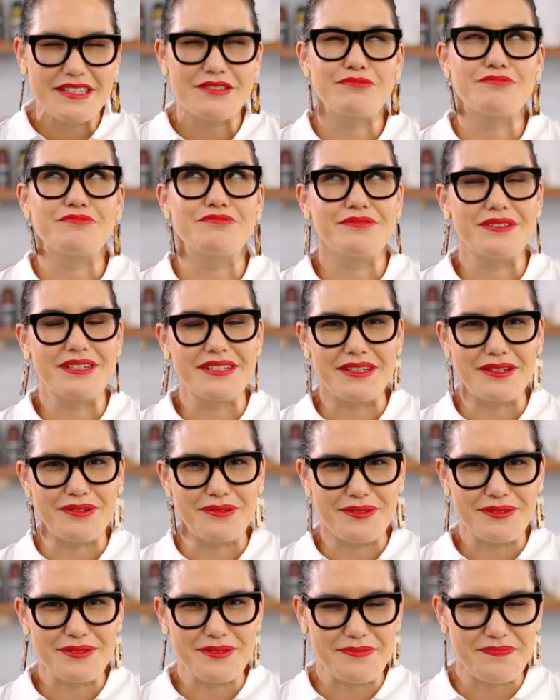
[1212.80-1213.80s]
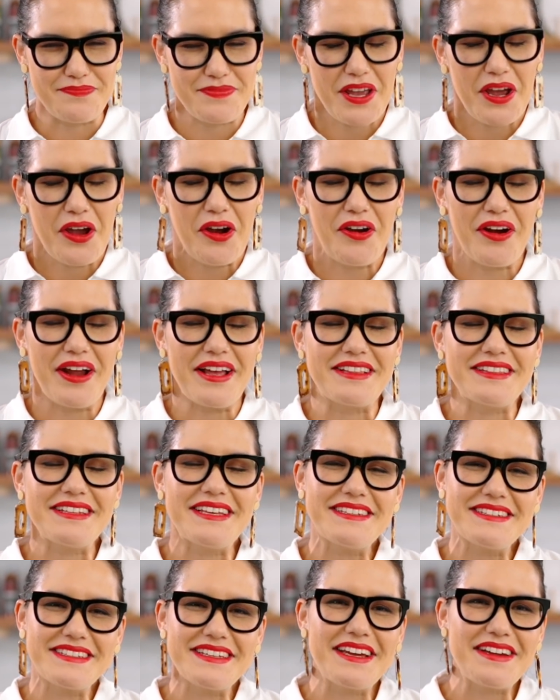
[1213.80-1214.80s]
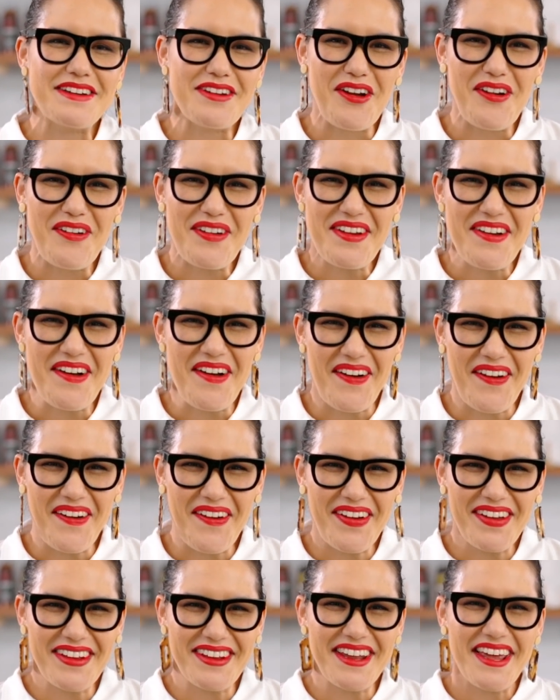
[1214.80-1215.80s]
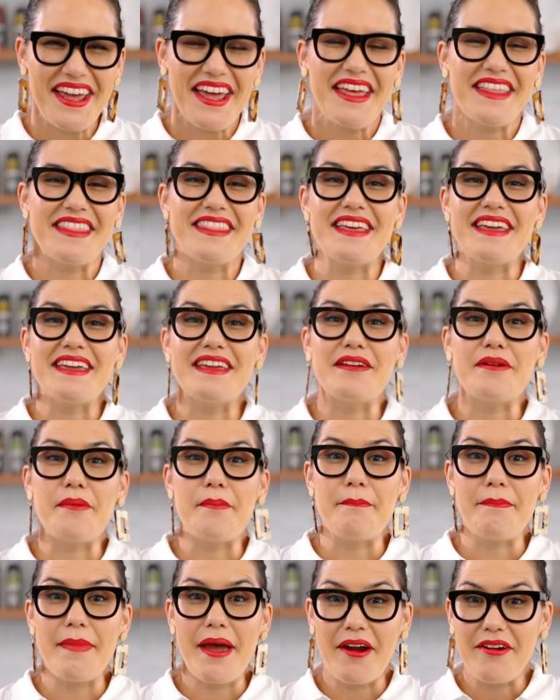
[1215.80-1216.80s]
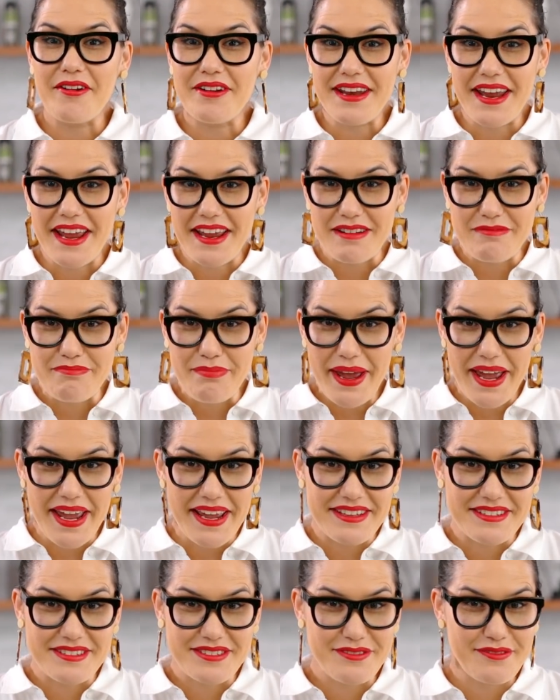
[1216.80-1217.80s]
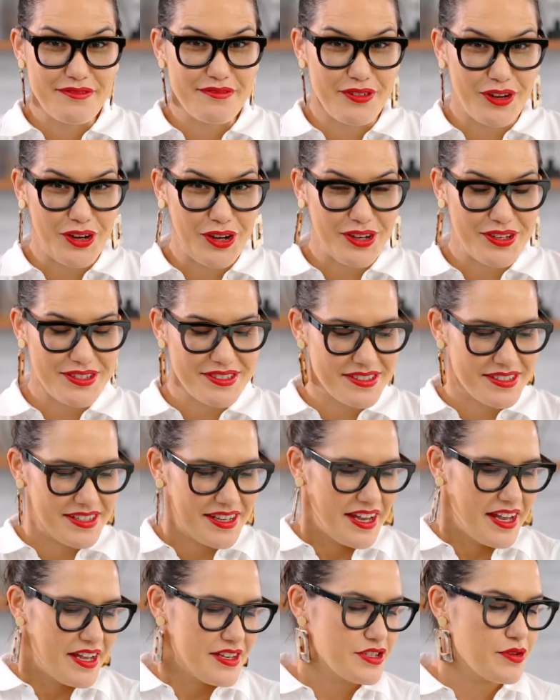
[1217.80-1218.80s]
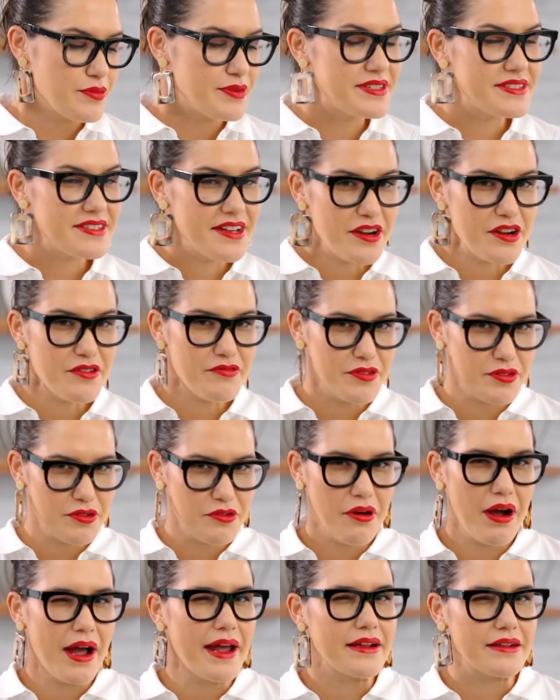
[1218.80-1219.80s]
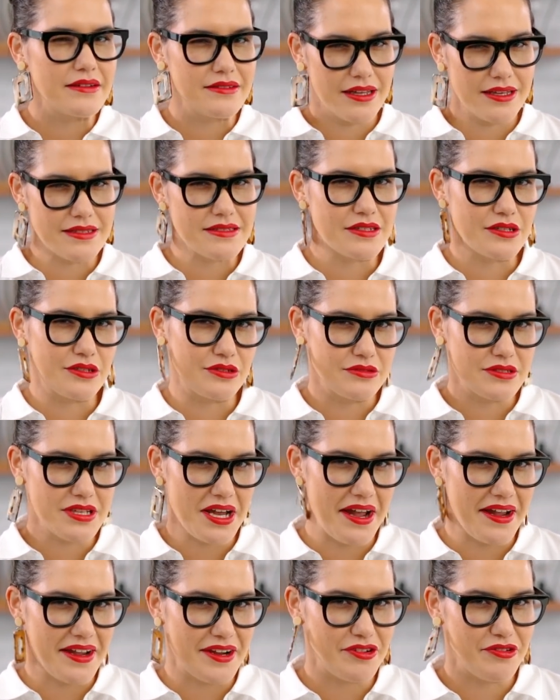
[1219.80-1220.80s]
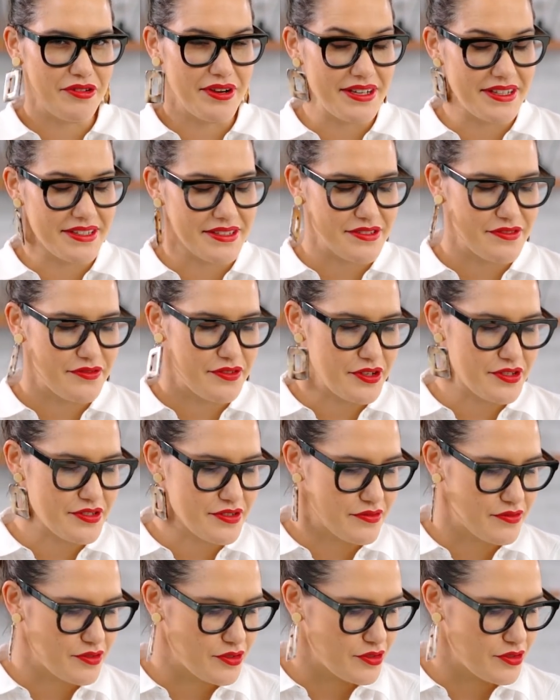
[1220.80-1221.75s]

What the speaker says: It's really awesome. All right, let's get going on the marinade paste first. So we start off with quite classical Thai ingredients. First of